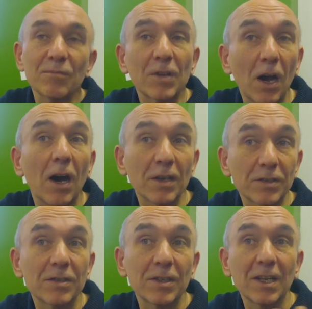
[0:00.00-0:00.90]

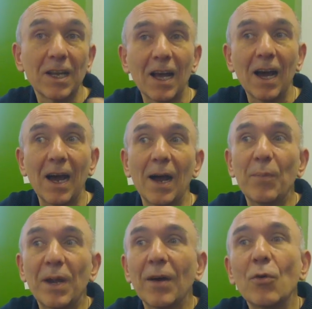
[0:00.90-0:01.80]
cast,
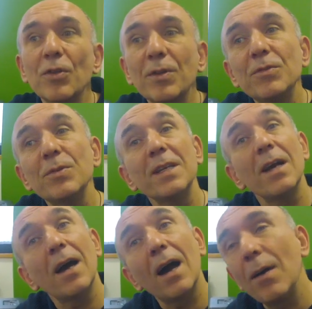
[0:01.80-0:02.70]
but I want them to be
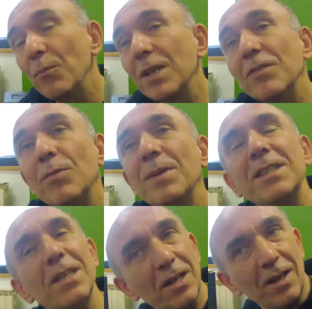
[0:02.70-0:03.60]
unbelievably
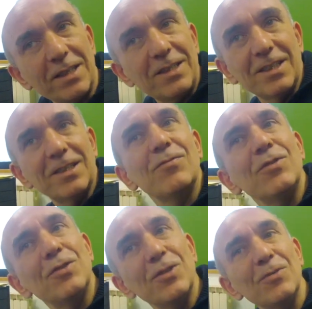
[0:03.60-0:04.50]
delighted if you
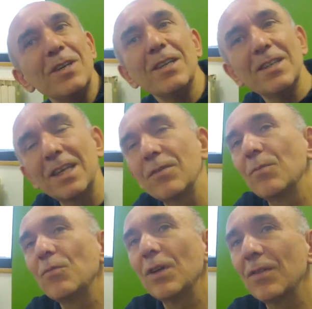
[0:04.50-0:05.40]
do give
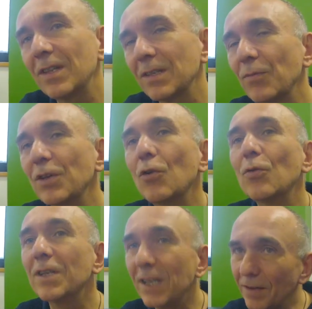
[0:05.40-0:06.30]
them something
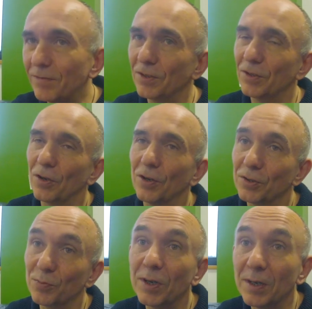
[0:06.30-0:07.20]
called Gift of the
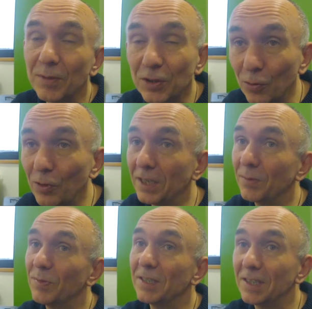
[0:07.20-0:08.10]
Gods. We're going to be talking
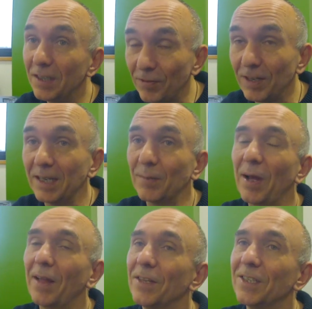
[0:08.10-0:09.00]
specifically
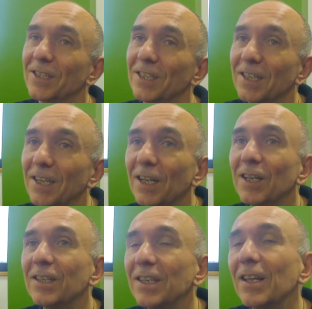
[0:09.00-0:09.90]
about this in
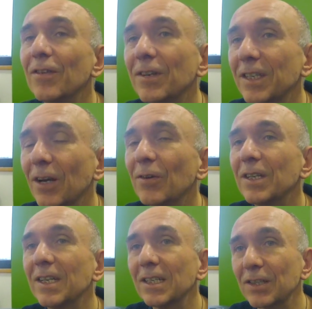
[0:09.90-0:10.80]
another video in
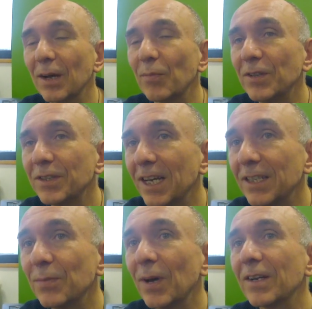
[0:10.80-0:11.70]
the next couple of
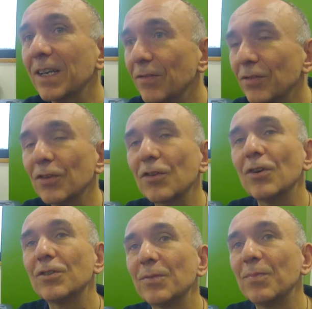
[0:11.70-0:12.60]
days about Gifts of the
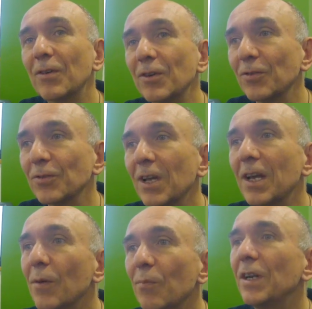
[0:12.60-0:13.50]
Gods and miracles,
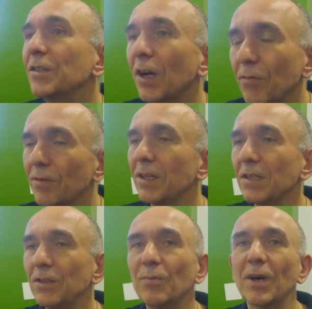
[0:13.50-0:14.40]
but don't
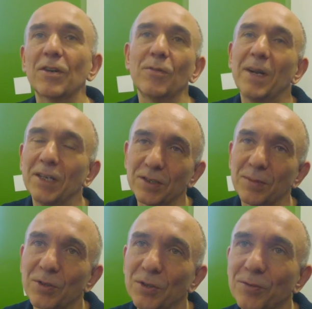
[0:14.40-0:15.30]
think you micromanage
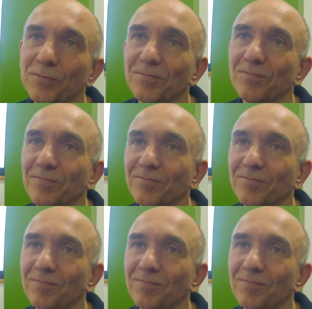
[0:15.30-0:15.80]
them at all.